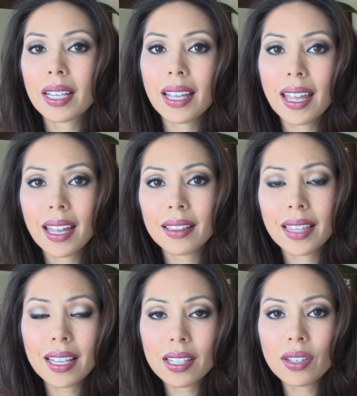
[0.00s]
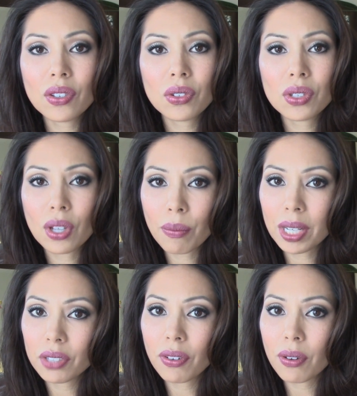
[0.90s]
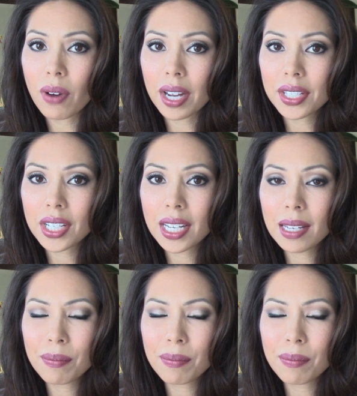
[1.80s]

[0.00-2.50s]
And thank you so much for watching.